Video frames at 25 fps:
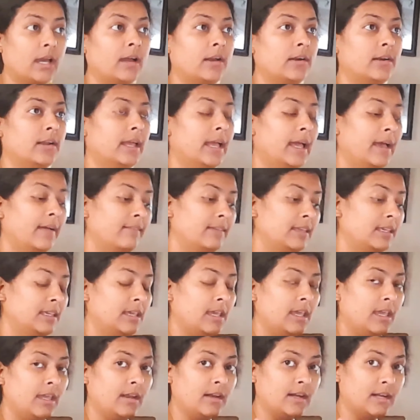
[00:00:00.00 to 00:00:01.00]
are having
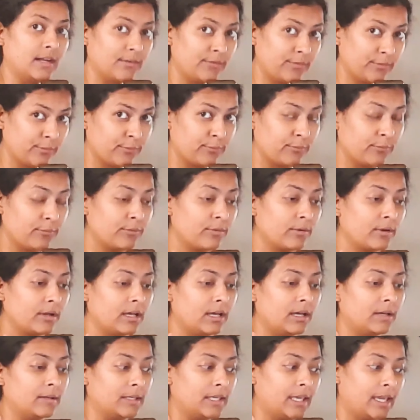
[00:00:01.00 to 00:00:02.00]
a rough
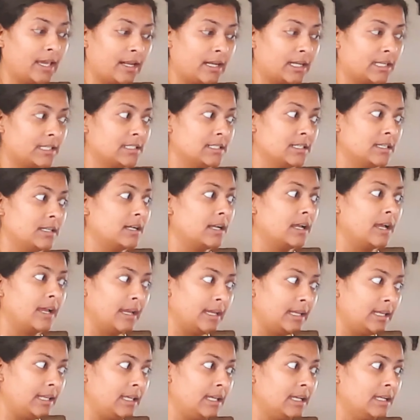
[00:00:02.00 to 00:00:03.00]
character
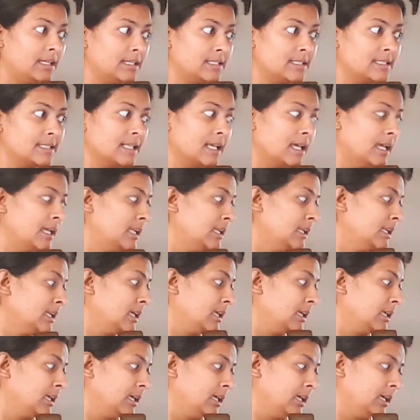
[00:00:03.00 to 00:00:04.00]
idea design.
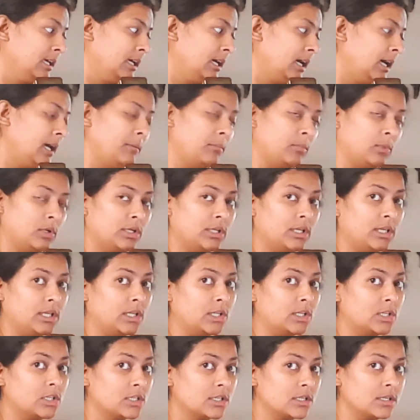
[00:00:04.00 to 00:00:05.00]
I'm gonna
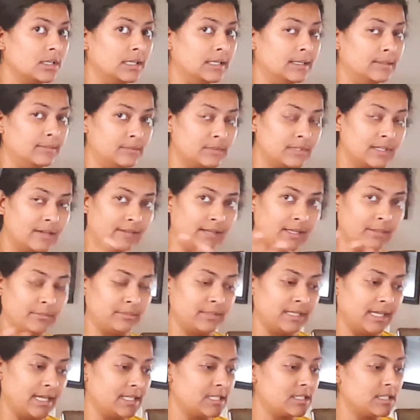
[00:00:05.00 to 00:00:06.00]
develop
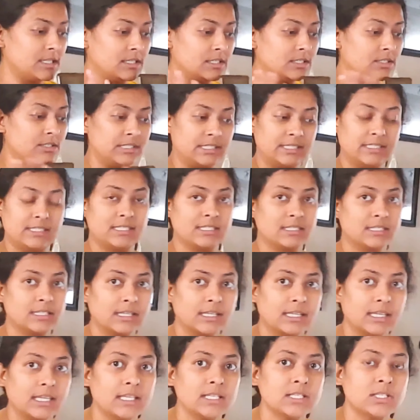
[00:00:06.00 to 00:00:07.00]
that in the
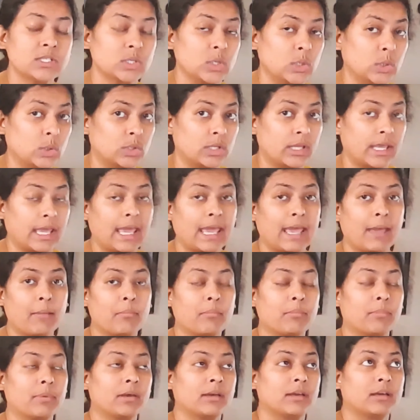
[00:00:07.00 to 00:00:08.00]
digitally. So the
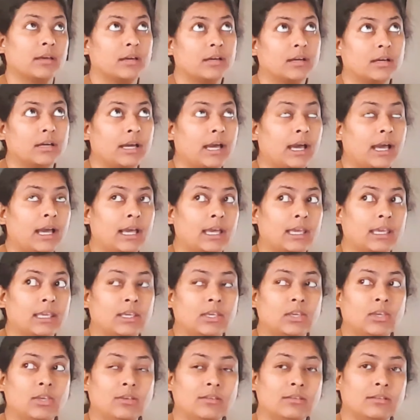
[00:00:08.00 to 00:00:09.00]
app I
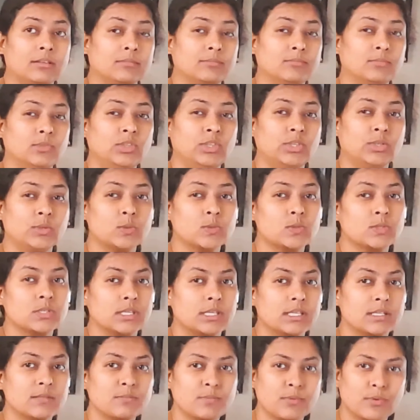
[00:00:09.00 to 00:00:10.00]
use
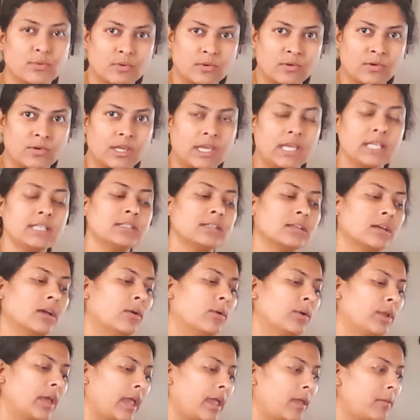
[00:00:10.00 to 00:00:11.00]
is Procreate
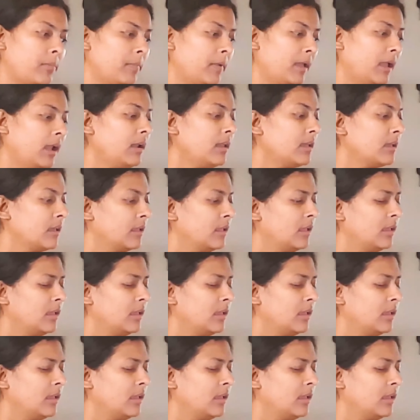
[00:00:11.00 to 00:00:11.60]
on iPad.